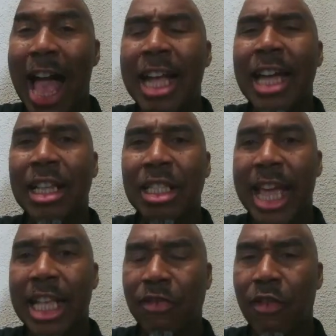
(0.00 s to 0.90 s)
I got
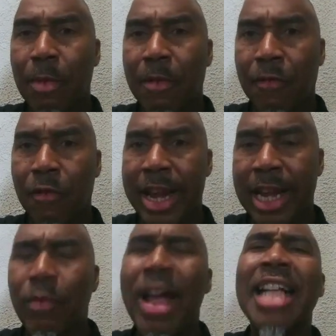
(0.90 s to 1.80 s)
a text from a friend
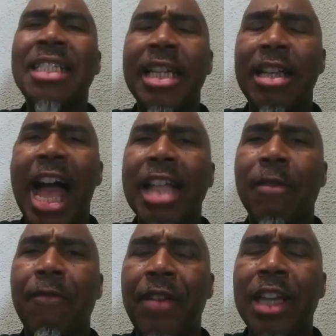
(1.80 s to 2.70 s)
well, I said
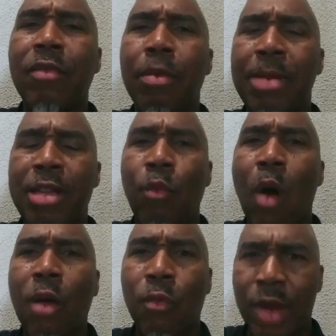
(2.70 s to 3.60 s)
after Federer beat
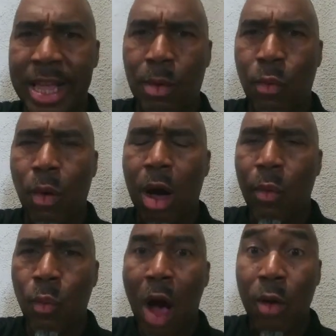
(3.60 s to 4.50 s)
Wawrinka,
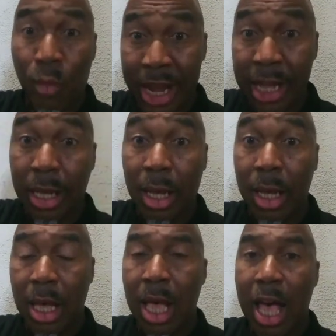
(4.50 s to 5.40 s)
uh,
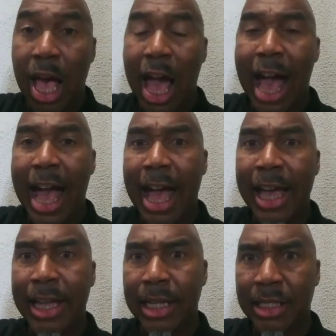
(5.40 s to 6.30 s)
Wawrinka,
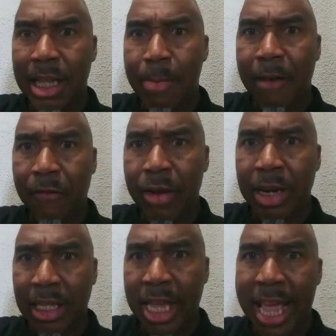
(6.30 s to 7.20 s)
I sent my
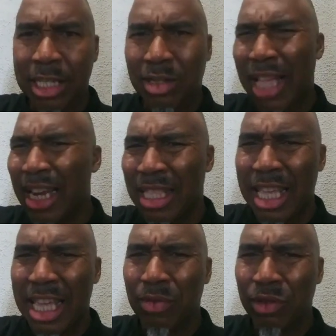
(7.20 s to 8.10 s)
friend a text because I didn't
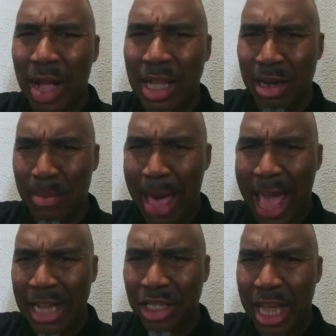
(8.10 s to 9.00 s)
think he was watching the
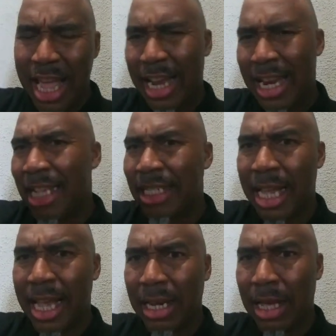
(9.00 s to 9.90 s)
match, and he
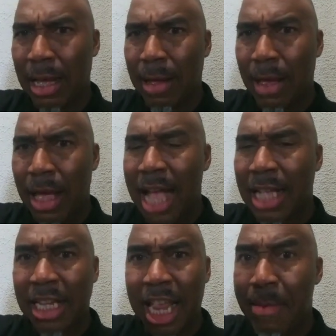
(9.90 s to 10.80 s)
said, uh, I
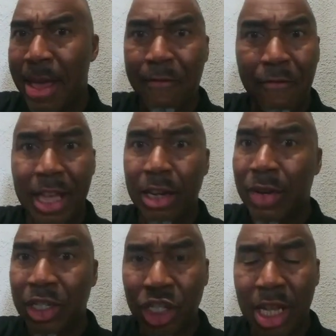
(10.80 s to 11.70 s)
said, hey man,
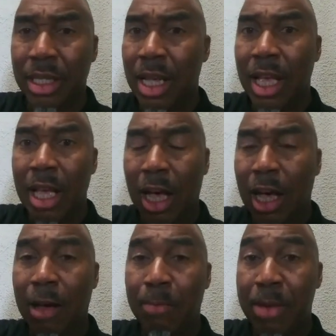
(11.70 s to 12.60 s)
Federer just
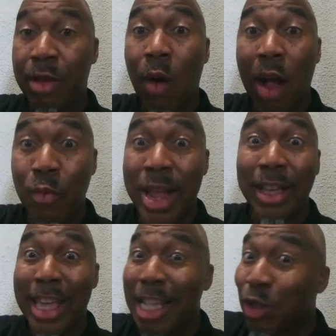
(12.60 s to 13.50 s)
uh, beat
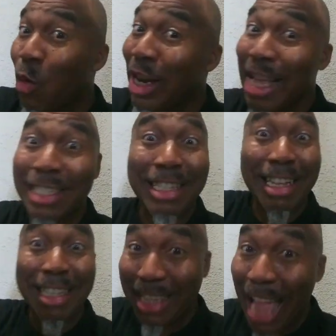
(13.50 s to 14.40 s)
Wawrinka. He's going against
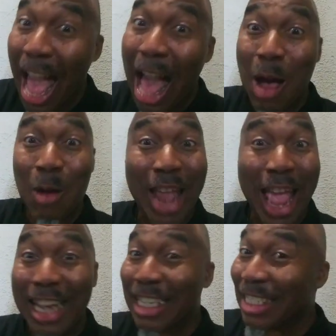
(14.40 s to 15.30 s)
the Dow
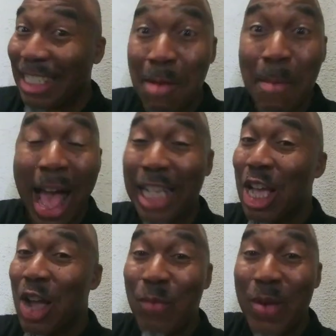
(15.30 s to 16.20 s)
now in the
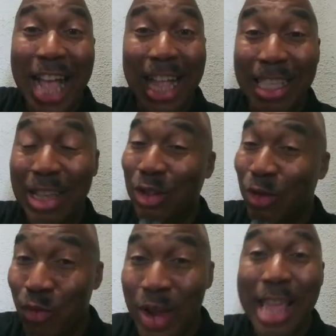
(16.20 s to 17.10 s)
semis. We got the
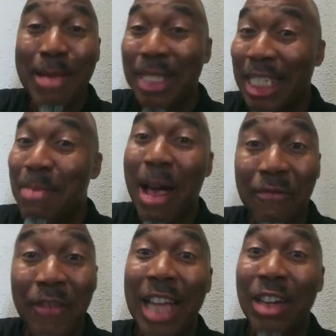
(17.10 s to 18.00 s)
dream
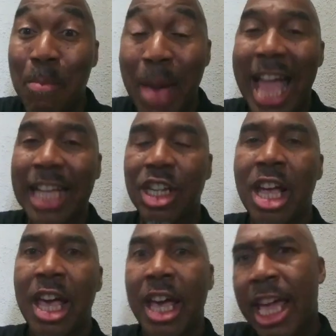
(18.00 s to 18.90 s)
semifinal match,
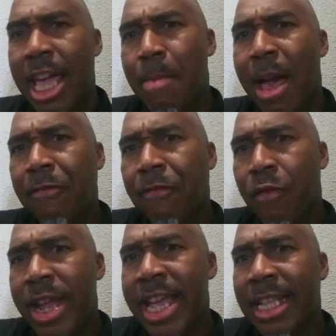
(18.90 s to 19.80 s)
and my
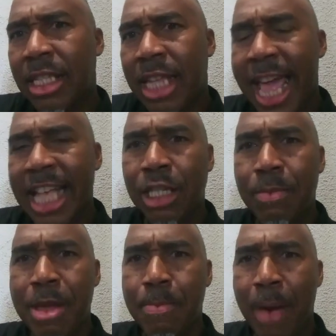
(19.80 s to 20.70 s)
friend
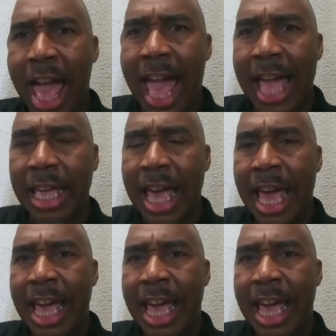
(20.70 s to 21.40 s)
texted me back.